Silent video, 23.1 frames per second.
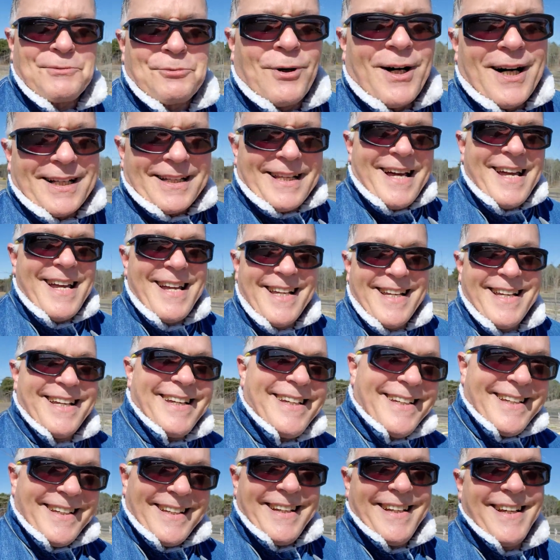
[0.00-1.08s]
what?
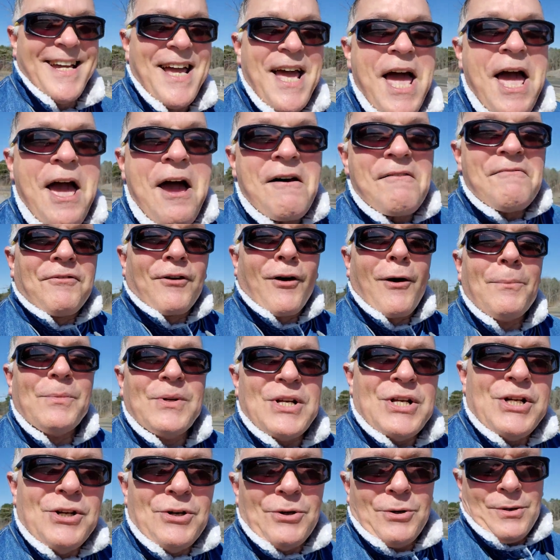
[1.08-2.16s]
From
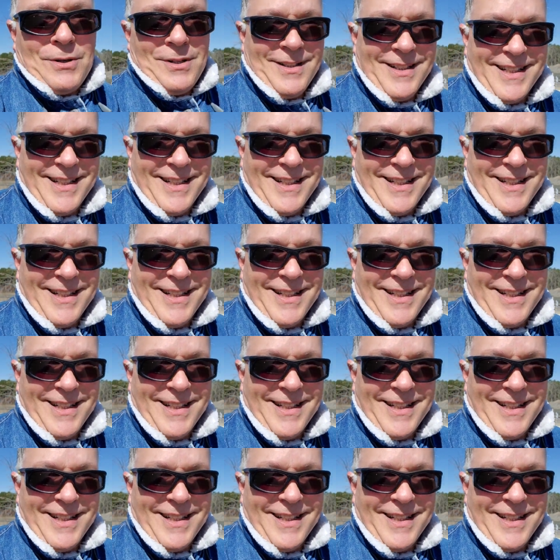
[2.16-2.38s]
you.